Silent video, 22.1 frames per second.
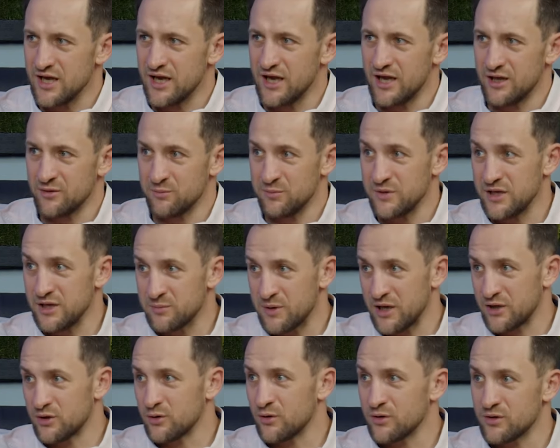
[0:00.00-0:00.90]
and me and
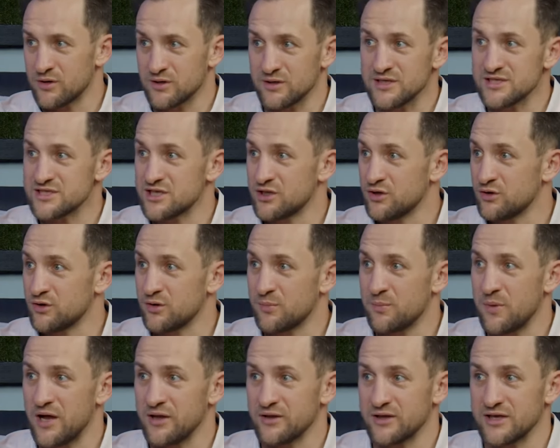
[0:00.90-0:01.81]
my daughter are listening to
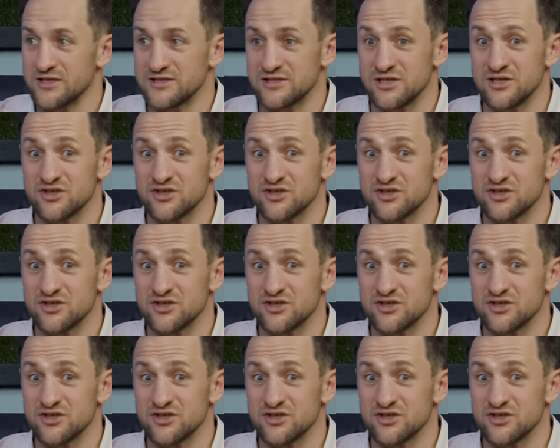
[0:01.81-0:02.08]
podcasts,